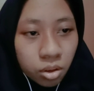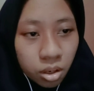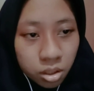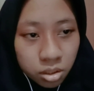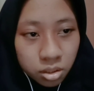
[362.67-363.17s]

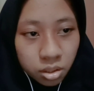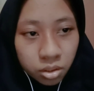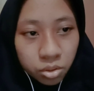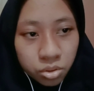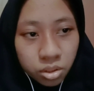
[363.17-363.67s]
coats
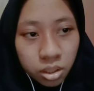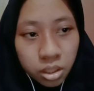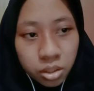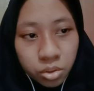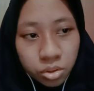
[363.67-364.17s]

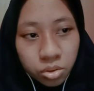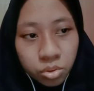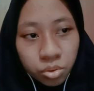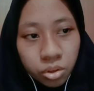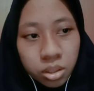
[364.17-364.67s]
usually
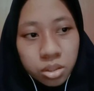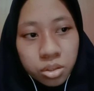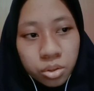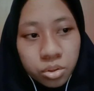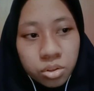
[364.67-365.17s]
used to
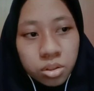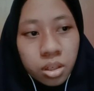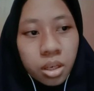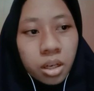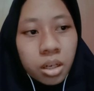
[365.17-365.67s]
reduce
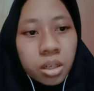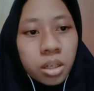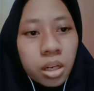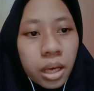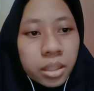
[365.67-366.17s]

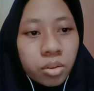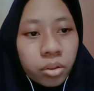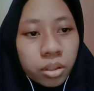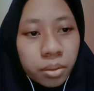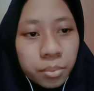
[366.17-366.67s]
analyte
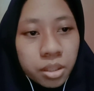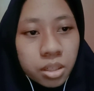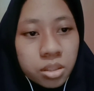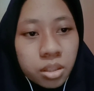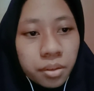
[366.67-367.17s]

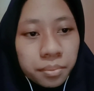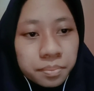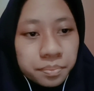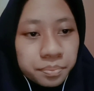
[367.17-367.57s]
contamination.